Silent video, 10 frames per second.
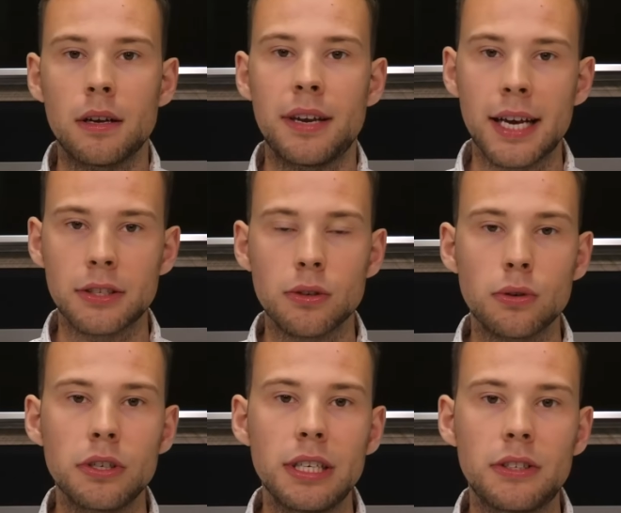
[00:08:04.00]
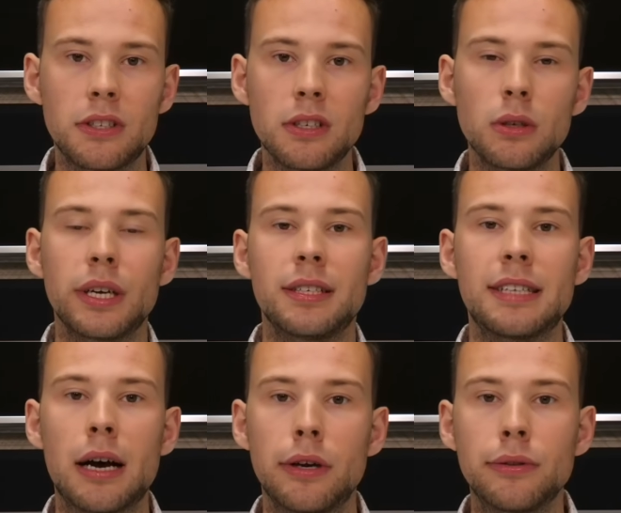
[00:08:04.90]
Next, all you need to do is
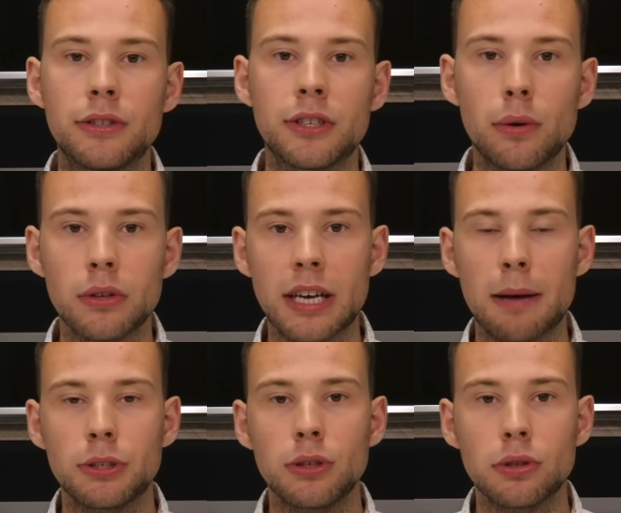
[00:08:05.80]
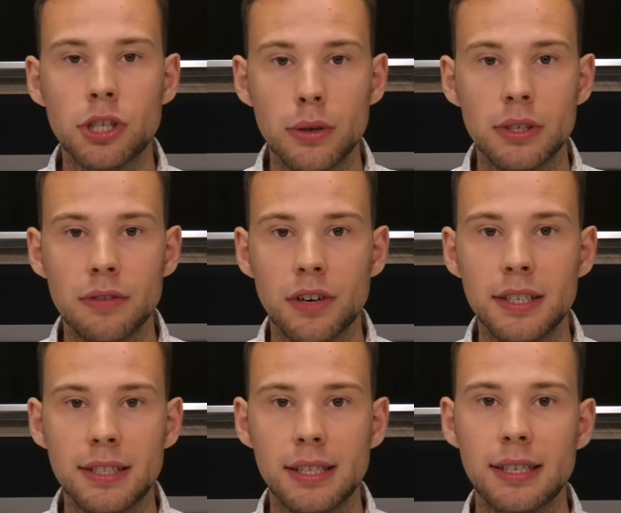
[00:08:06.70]
download the Sonos app to your chosen
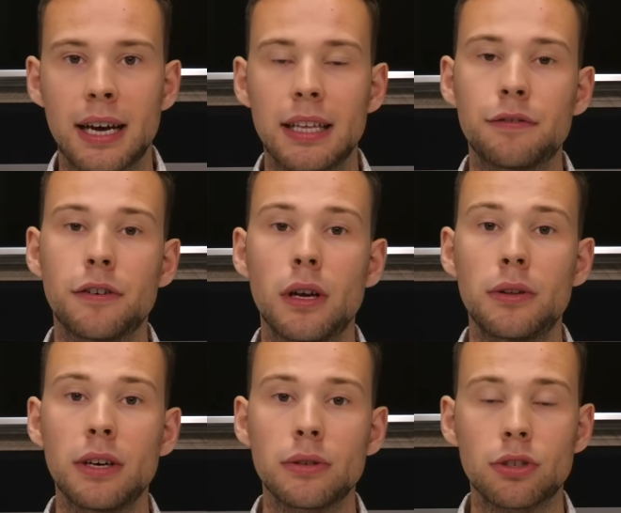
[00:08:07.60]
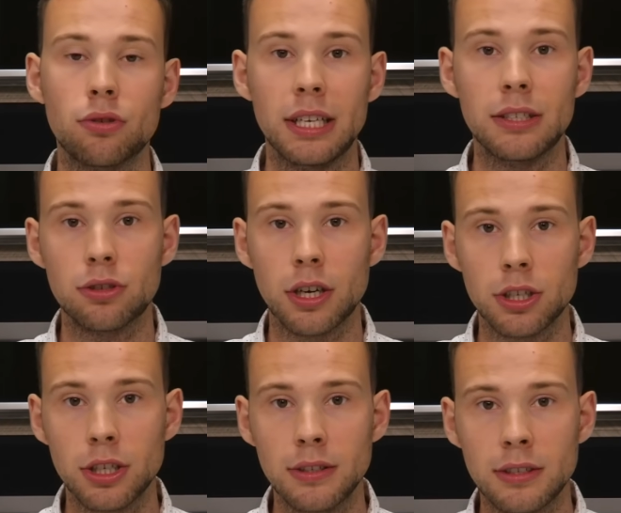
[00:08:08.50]
devices and then follow the on-screen
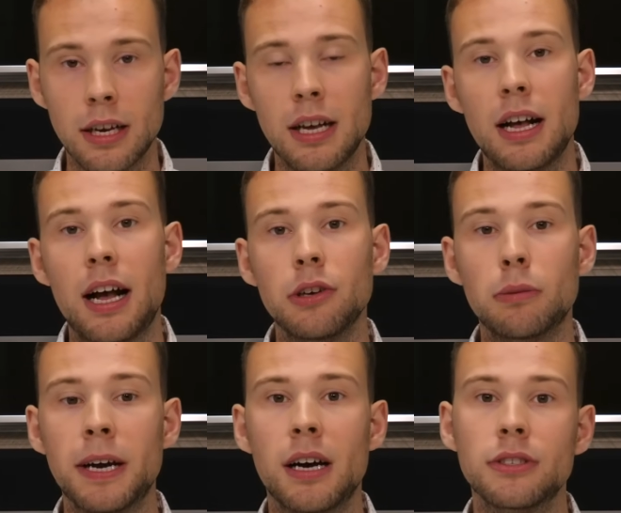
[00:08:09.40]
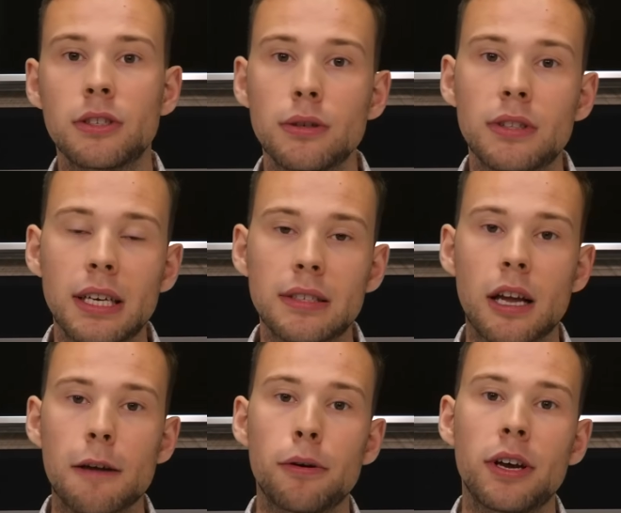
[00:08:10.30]
instructions. You'll be asked to do things
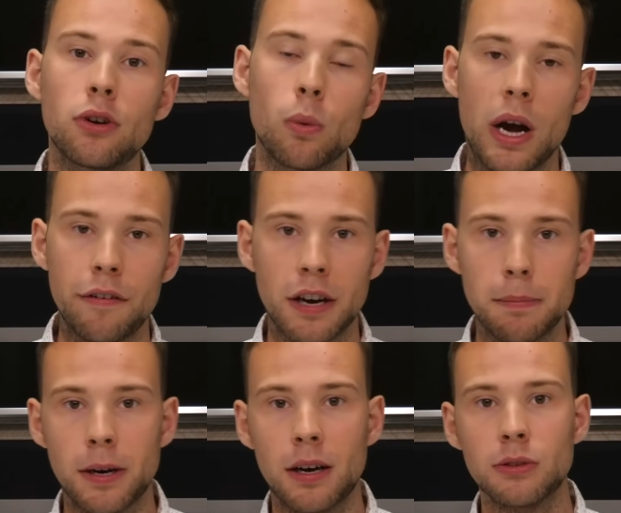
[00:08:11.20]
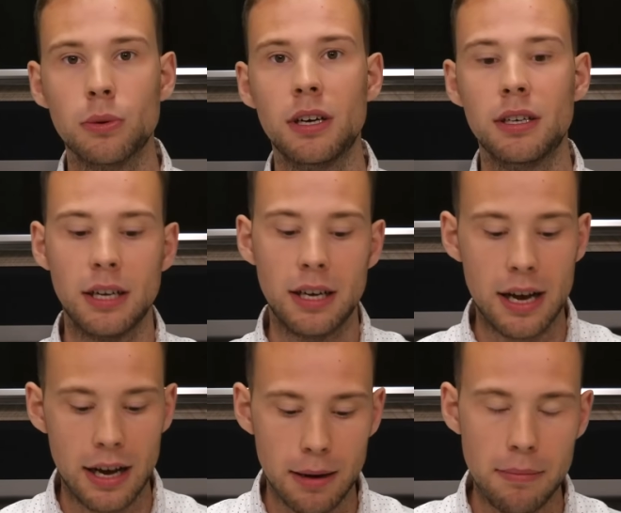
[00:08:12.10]
like put in your Wi-Fi password
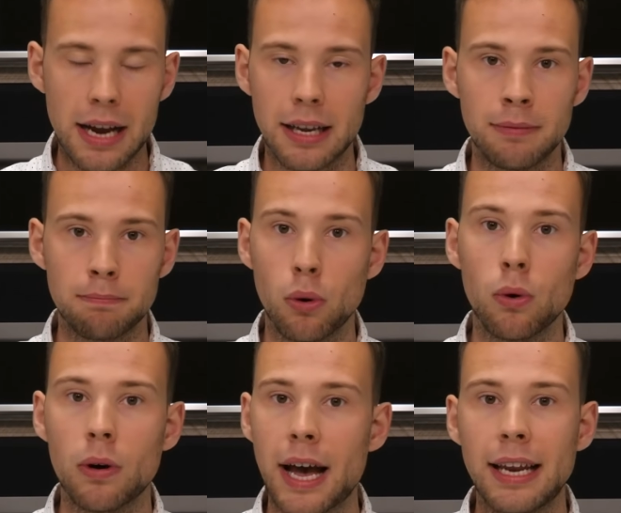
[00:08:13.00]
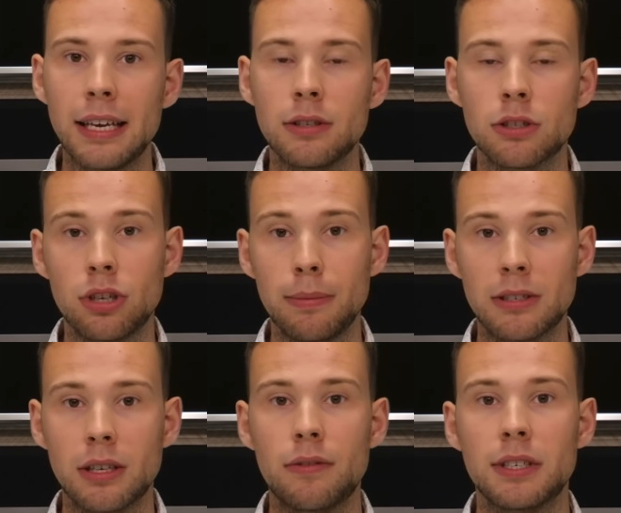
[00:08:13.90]
and import any
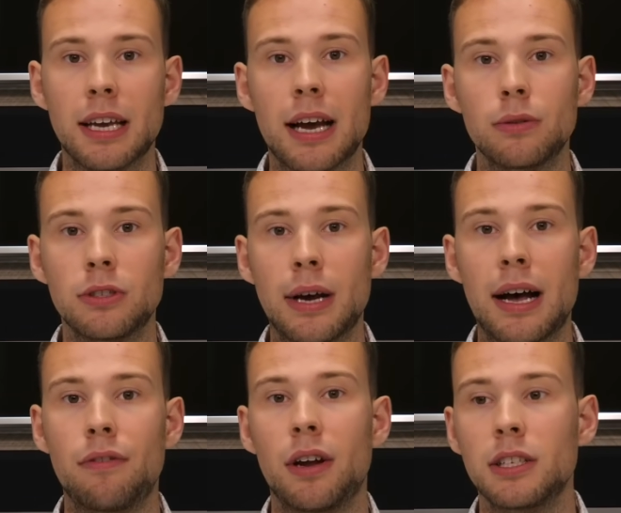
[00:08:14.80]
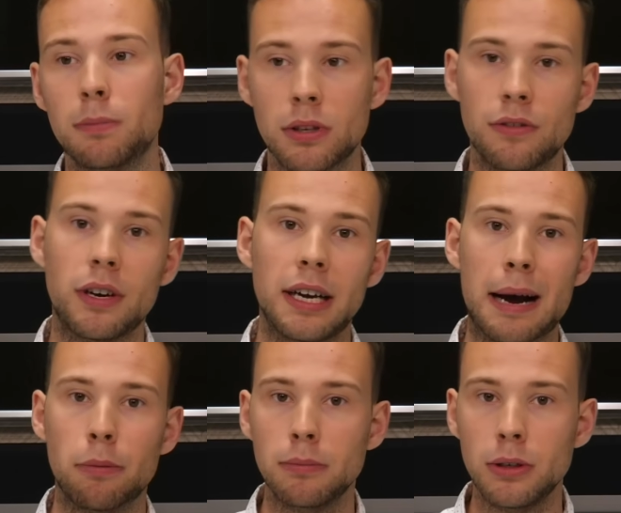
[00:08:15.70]
streaming service accounts you have like Spotify,
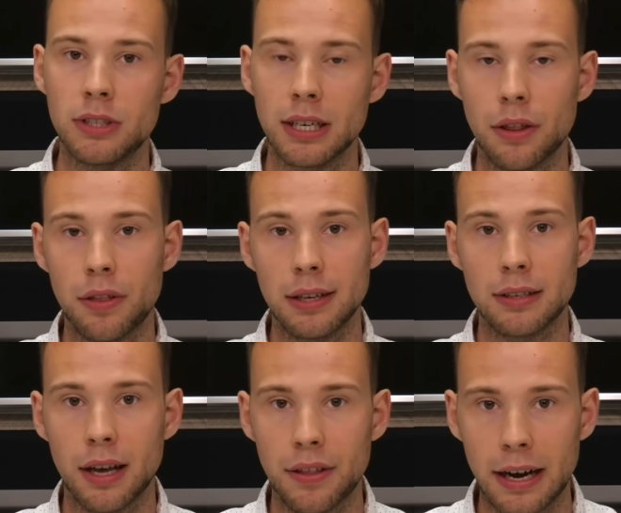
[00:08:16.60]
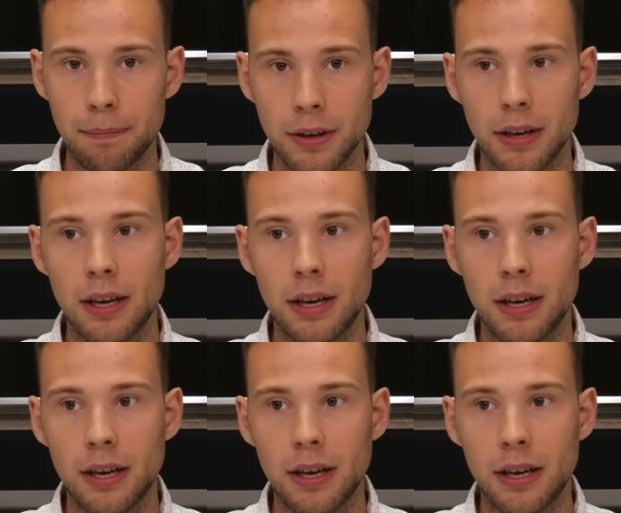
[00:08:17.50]
Apple Music and things like that.